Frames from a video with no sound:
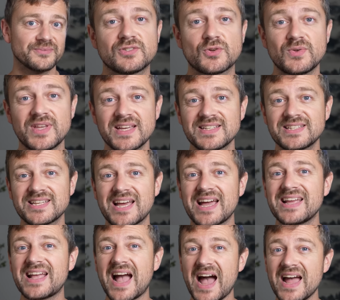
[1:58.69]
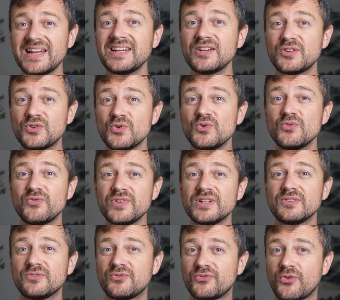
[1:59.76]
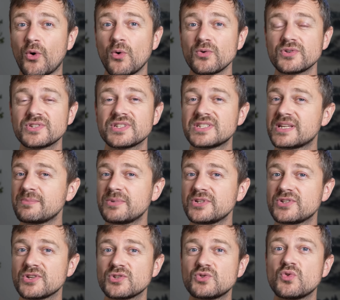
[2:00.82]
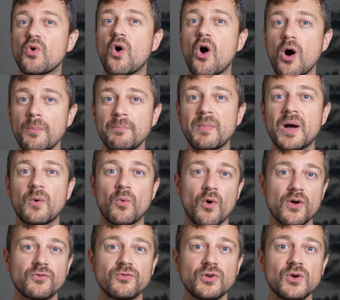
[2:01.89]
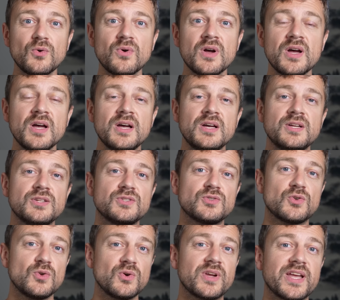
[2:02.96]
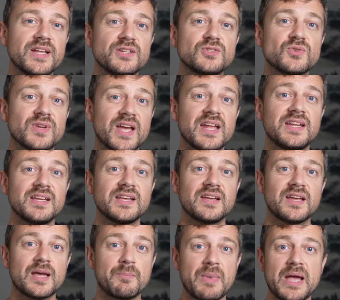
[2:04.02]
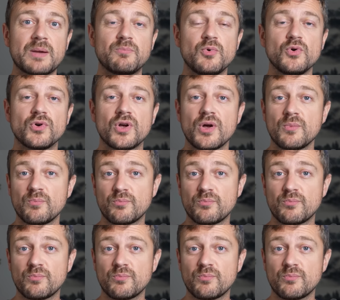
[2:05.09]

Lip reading: So yes, I kinda do feel forced simply just to up my workflow to look into getting a MacBook